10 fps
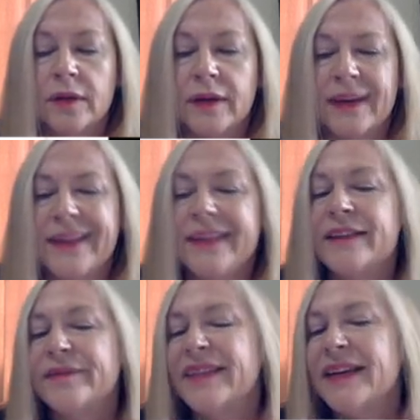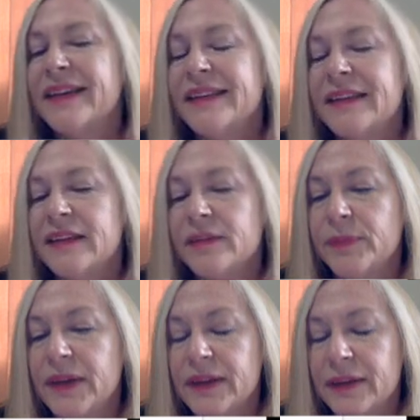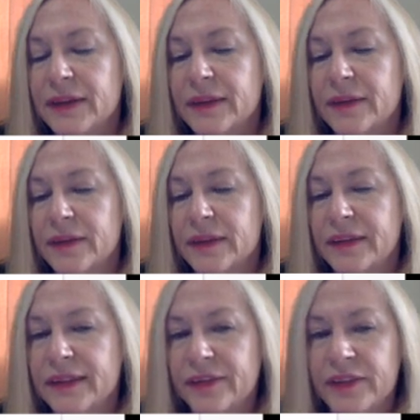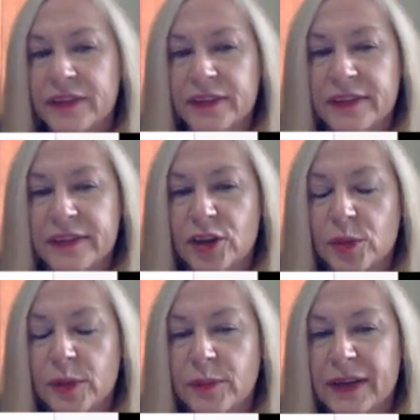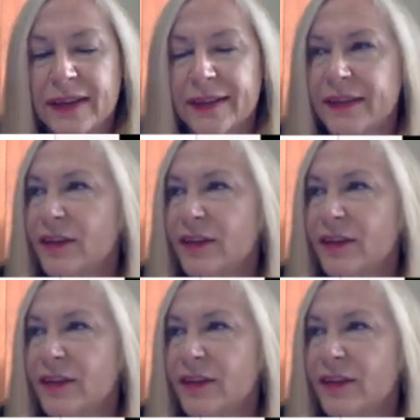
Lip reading: And I guess these different Tobit models,